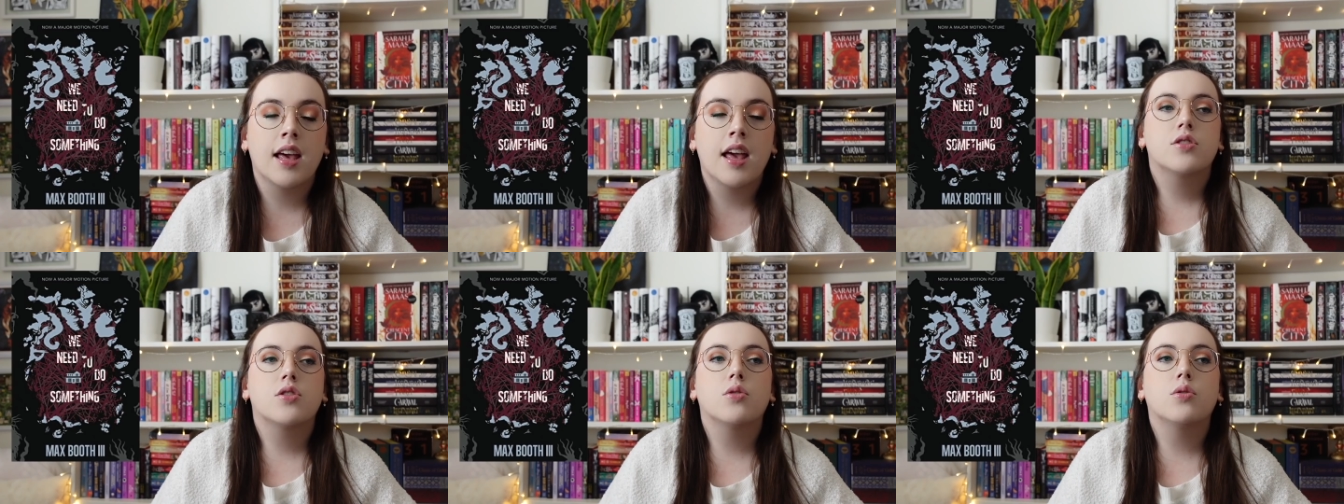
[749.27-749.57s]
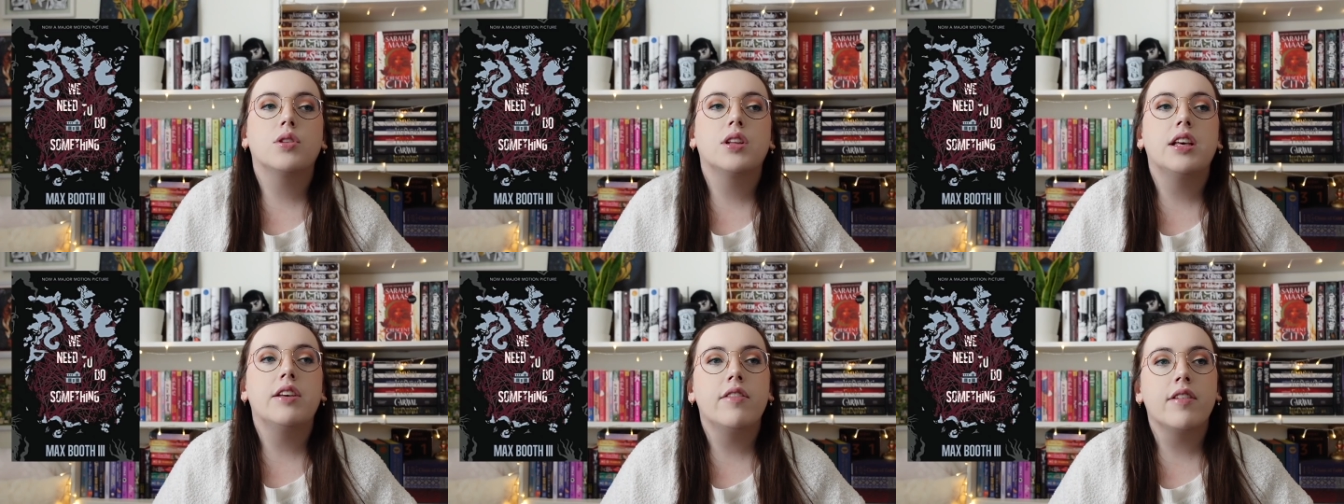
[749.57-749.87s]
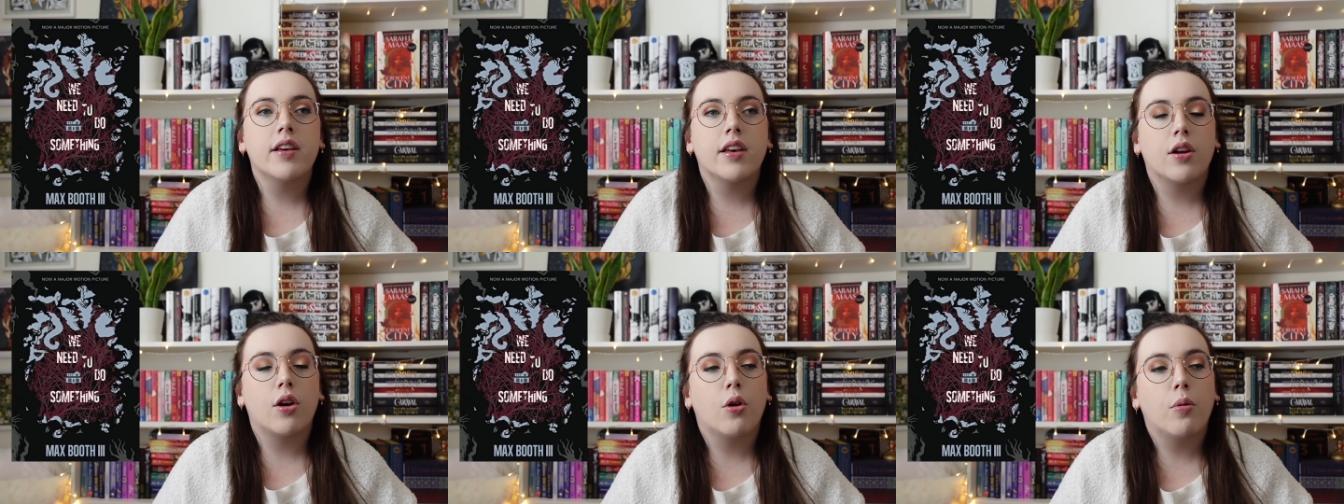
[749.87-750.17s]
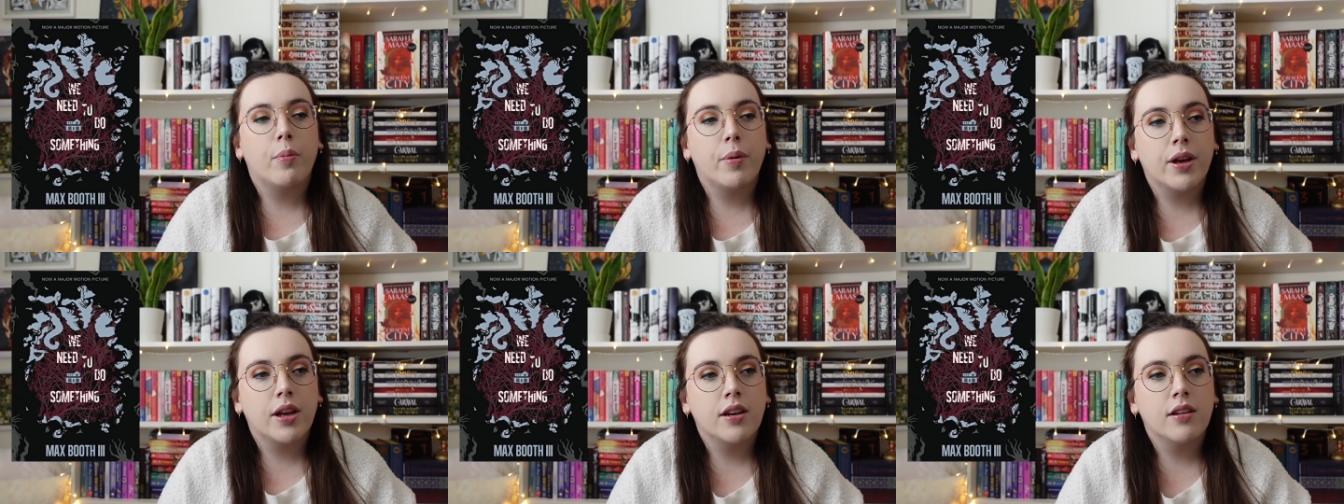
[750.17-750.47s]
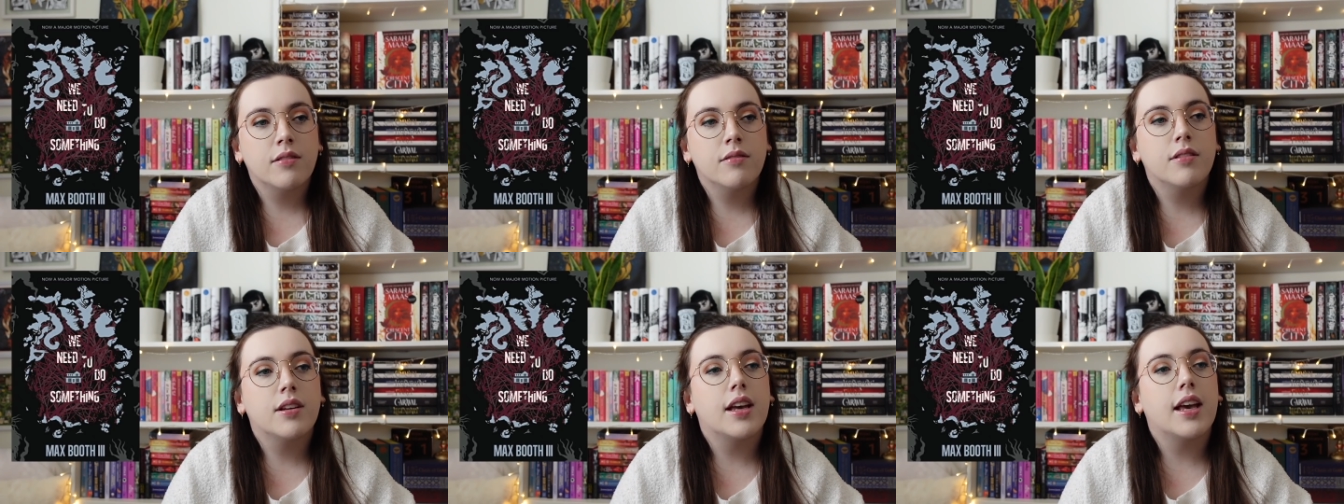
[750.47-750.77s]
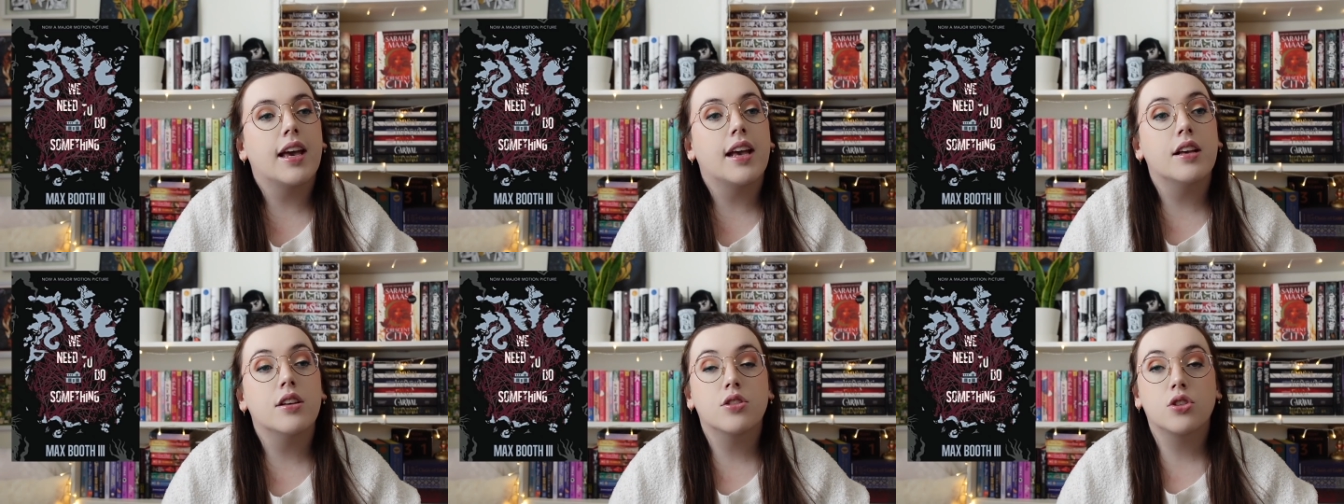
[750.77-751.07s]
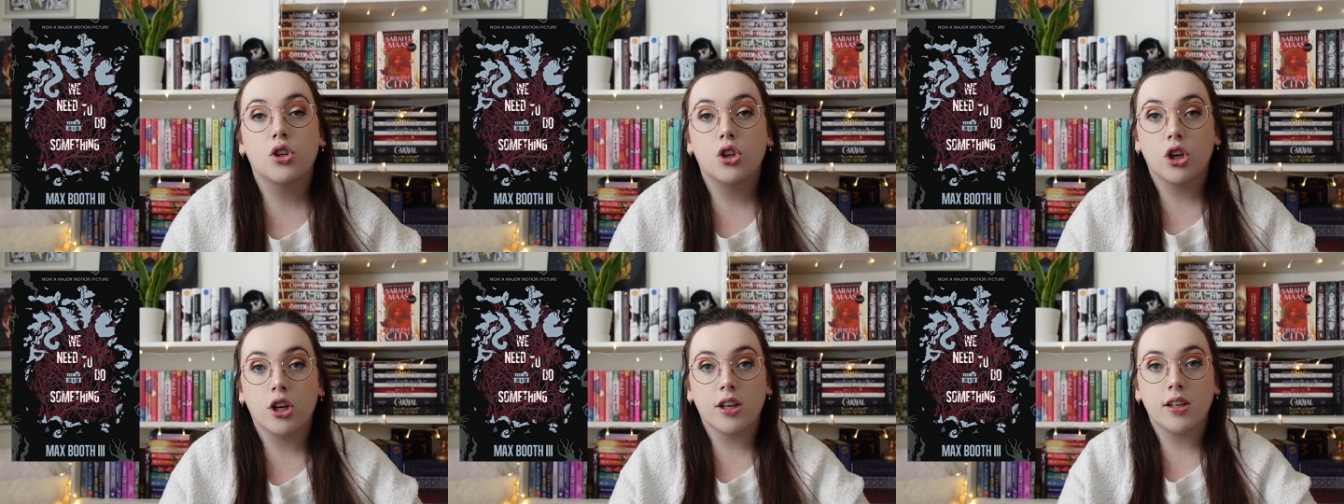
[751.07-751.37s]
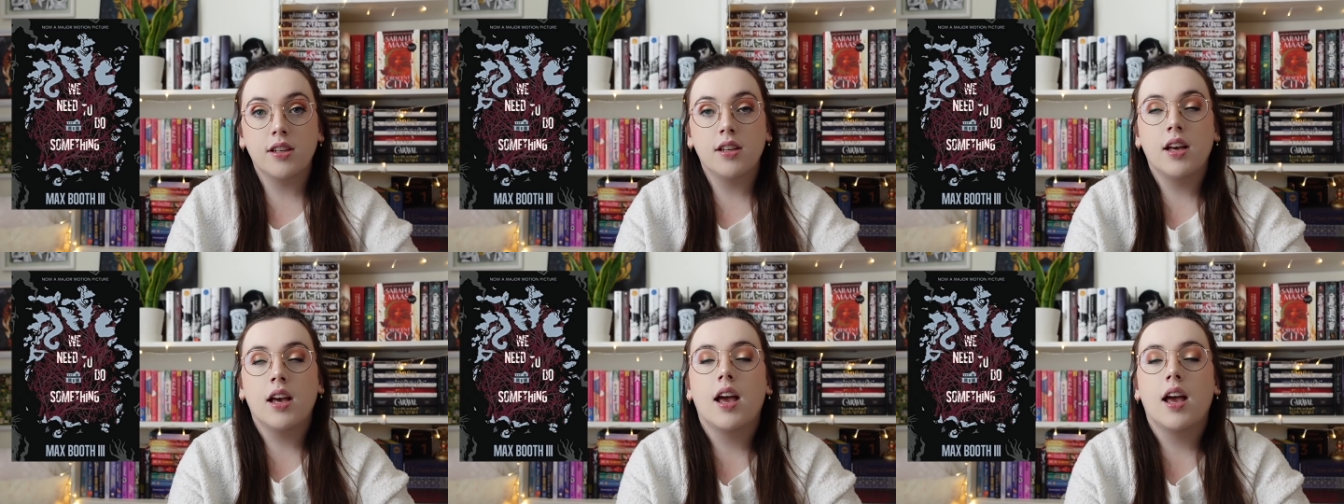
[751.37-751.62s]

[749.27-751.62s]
So leaving it open is good.